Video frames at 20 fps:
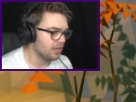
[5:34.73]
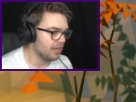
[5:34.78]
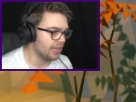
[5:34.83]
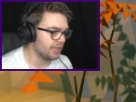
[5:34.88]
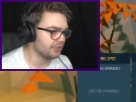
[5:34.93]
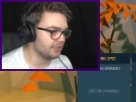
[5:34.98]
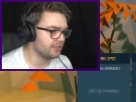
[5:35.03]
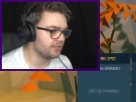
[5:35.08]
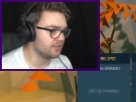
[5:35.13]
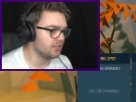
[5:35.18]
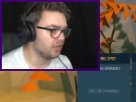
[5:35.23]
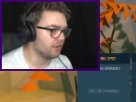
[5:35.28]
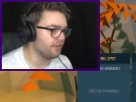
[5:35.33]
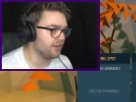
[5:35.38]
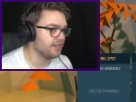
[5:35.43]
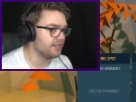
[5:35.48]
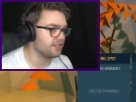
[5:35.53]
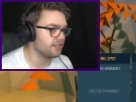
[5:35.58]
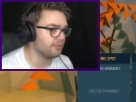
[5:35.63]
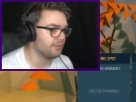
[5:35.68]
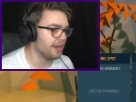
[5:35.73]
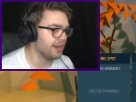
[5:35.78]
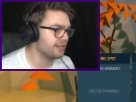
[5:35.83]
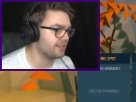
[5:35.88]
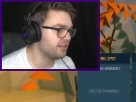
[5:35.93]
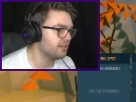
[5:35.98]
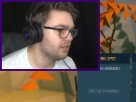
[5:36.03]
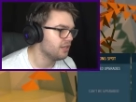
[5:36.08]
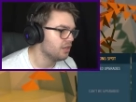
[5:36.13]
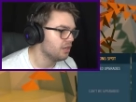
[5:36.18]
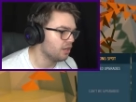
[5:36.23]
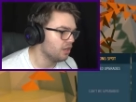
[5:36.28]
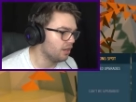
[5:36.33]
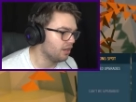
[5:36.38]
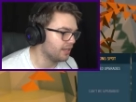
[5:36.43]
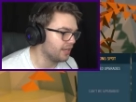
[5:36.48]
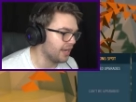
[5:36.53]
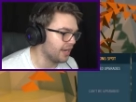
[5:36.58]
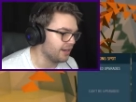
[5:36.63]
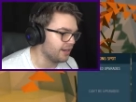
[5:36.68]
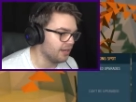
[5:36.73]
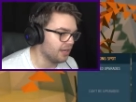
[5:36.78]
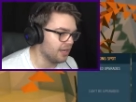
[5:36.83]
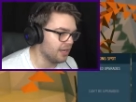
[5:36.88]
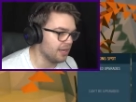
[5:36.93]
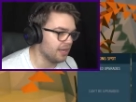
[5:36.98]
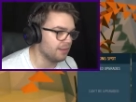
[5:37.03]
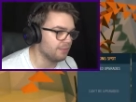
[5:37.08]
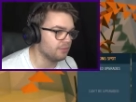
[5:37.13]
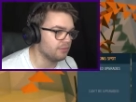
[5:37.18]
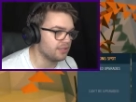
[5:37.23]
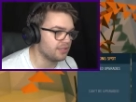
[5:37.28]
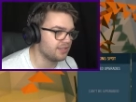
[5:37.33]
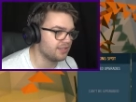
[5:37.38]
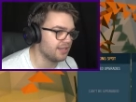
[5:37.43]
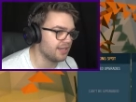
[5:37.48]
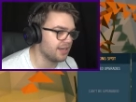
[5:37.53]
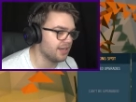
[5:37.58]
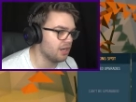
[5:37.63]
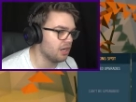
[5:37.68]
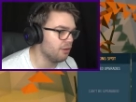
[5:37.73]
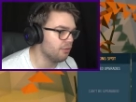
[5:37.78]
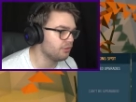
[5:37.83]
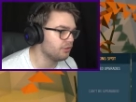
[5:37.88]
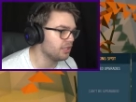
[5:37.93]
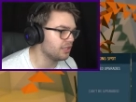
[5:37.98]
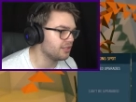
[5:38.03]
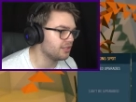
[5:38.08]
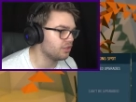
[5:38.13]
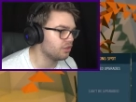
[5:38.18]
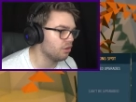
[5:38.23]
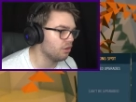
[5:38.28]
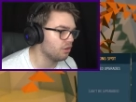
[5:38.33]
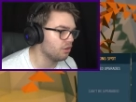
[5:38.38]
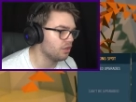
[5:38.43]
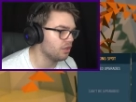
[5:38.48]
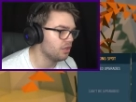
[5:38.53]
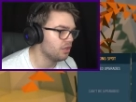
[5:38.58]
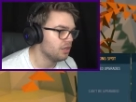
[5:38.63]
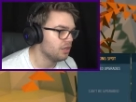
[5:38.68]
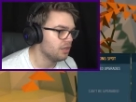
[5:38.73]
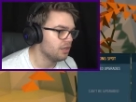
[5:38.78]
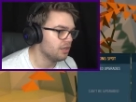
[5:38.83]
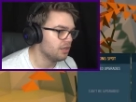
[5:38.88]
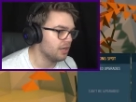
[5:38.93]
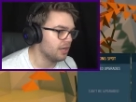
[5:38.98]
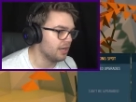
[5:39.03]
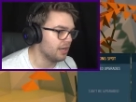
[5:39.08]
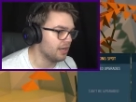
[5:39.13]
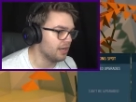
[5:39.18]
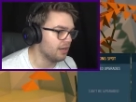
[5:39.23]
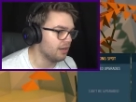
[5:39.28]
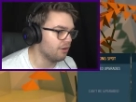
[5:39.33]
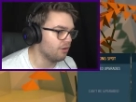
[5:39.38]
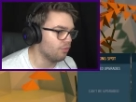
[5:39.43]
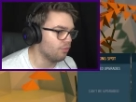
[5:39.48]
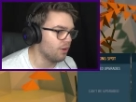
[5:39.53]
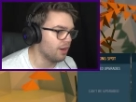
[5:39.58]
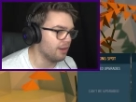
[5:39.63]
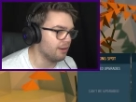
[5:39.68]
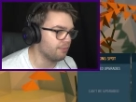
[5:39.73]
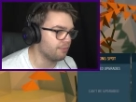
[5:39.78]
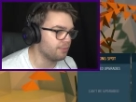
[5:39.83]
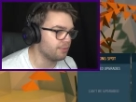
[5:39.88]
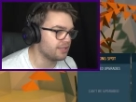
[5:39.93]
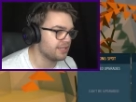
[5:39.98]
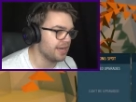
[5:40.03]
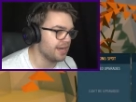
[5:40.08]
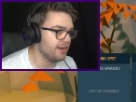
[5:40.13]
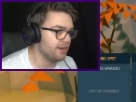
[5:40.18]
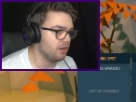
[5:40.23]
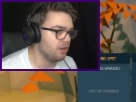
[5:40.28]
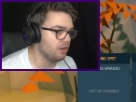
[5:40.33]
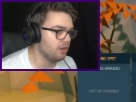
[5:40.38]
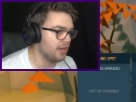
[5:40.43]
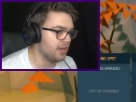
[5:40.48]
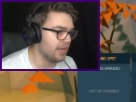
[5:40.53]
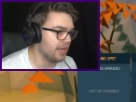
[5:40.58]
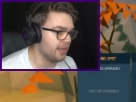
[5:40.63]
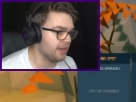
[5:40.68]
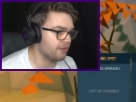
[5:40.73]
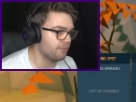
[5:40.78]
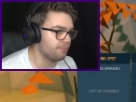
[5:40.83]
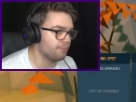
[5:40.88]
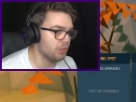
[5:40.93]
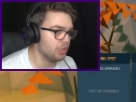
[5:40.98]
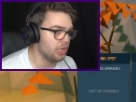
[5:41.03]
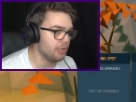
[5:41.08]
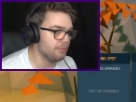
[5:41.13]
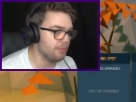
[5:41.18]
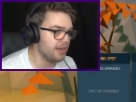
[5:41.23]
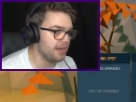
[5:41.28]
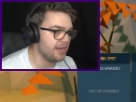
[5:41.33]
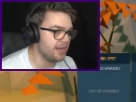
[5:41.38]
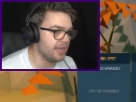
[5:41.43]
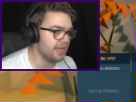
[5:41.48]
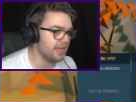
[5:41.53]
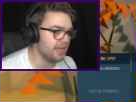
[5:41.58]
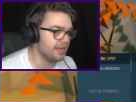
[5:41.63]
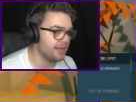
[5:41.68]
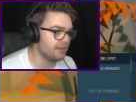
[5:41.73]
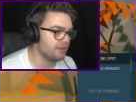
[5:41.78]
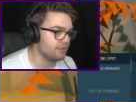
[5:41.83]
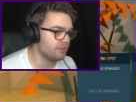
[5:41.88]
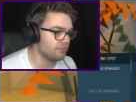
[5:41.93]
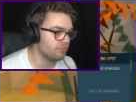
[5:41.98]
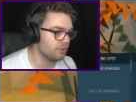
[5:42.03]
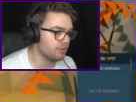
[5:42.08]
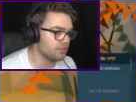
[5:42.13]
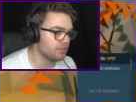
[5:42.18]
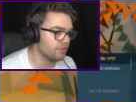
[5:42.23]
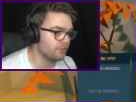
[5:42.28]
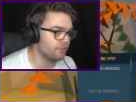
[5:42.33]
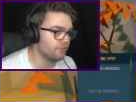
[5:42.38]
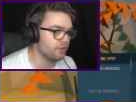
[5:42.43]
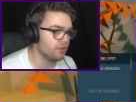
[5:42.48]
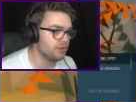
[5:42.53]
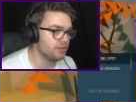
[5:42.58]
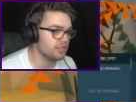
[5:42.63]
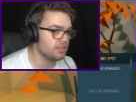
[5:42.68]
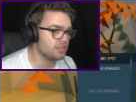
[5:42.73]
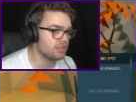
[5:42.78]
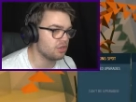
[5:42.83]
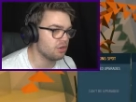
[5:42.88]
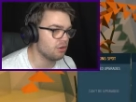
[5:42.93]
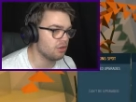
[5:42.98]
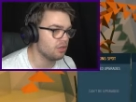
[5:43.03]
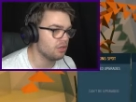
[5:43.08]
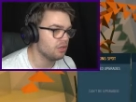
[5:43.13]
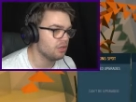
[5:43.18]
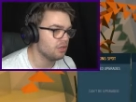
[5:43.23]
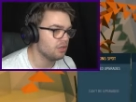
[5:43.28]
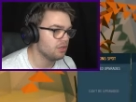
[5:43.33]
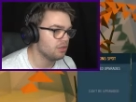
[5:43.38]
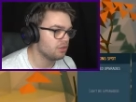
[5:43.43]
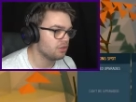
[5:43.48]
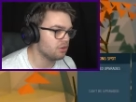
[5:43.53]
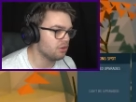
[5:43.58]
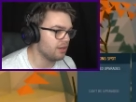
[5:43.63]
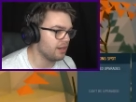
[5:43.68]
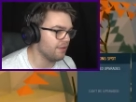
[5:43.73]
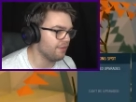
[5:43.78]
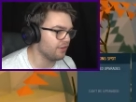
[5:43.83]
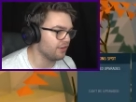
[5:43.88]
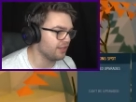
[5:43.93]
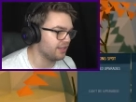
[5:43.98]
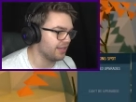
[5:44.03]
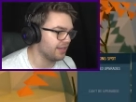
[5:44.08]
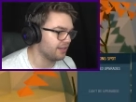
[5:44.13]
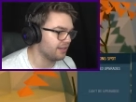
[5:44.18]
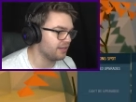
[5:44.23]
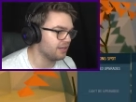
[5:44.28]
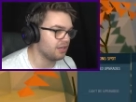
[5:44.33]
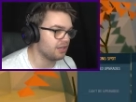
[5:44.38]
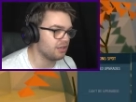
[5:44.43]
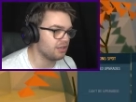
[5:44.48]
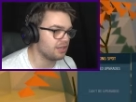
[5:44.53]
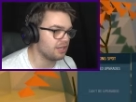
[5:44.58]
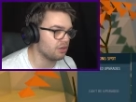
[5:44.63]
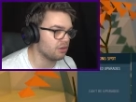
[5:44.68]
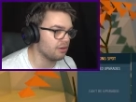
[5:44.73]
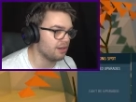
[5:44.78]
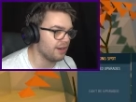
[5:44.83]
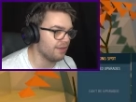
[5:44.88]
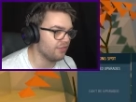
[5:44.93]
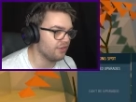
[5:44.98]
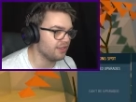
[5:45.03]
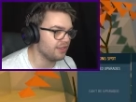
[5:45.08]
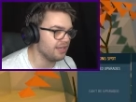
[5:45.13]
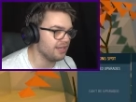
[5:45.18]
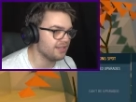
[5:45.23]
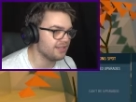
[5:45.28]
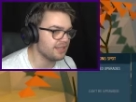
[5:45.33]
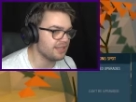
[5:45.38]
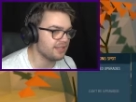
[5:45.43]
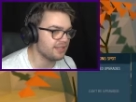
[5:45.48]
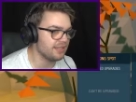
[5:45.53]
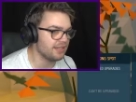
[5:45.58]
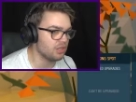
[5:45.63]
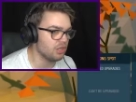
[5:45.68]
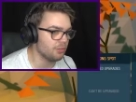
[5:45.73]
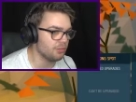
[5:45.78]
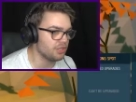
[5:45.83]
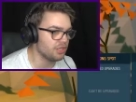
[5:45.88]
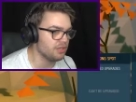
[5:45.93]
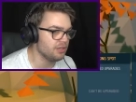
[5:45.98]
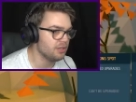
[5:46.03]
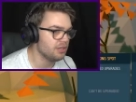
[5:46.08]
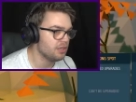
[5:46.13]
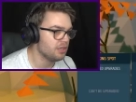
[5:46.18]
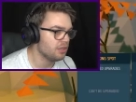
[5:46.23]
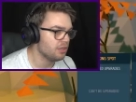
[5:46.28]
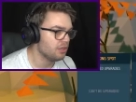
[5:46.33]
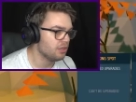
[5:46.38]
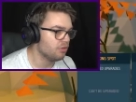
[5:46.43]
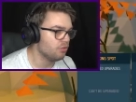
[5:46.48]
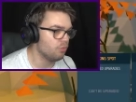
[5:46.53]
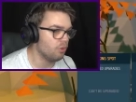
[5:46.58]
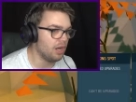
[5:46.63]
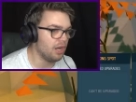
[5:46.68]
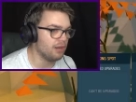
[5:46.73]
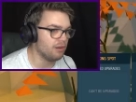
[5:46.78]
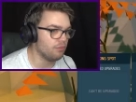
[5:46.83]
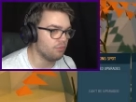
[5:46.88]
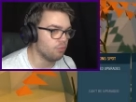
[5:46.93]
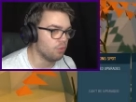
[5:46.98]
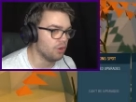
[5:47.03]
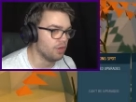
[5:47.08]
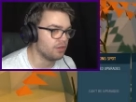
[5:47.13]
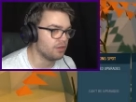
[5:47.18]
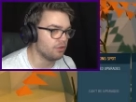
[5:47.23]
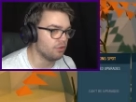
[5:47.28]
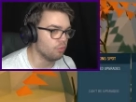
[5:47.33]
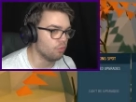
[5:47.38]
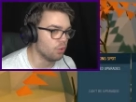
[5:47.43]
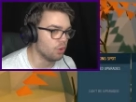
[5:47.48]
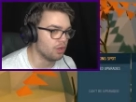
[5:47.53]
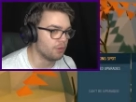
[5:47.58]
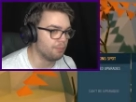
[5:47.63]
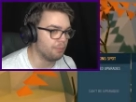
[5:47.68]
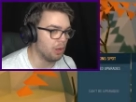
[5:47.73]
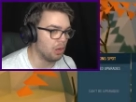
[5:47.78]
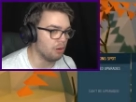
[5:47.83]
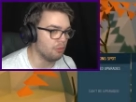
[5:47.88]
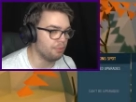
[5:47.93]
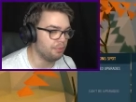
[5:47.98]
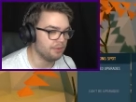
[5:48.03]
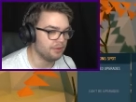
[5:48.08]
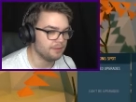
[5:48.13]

Unlit stove. Interact. Okay. Let's see. I would like to cook... one potato and bird meat and roasted fruit. Just cook everything. Can I cook everything? Is that an option? What wood pulp?